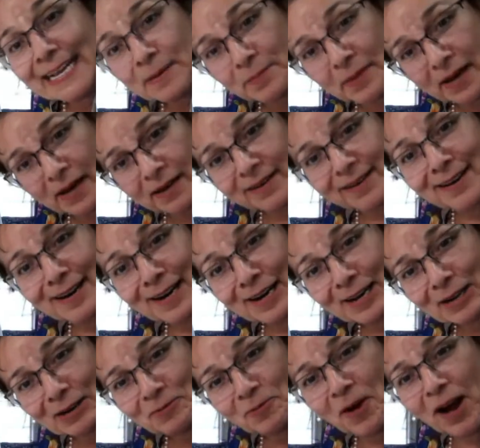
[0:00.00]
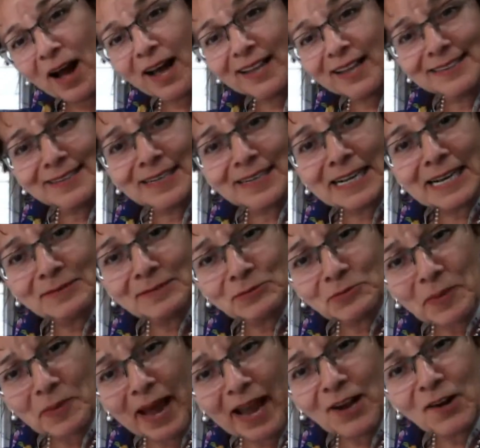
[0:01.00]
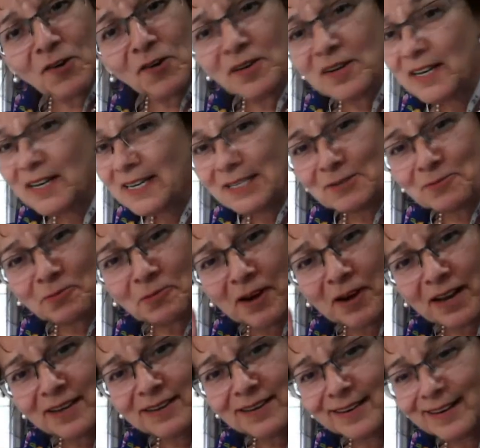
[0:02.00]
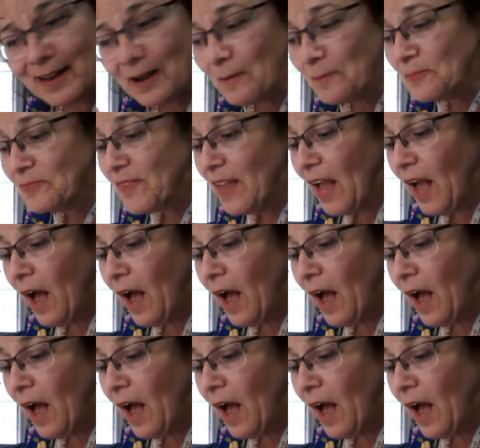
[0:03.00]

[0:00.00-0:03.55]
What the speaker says: think about it a little while, and it comes back on and it's ready to go.